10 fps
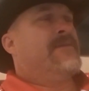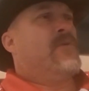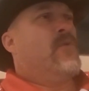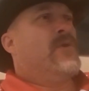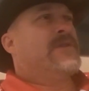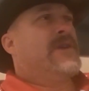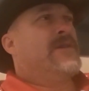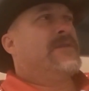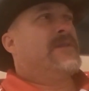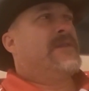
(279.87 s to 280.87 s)
of course,
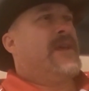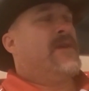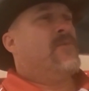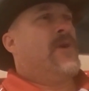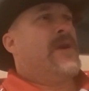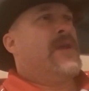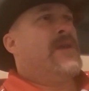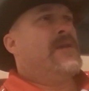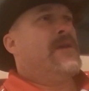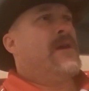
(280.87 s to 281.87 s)
there's the thing where
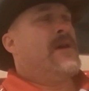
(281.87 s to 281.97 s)
he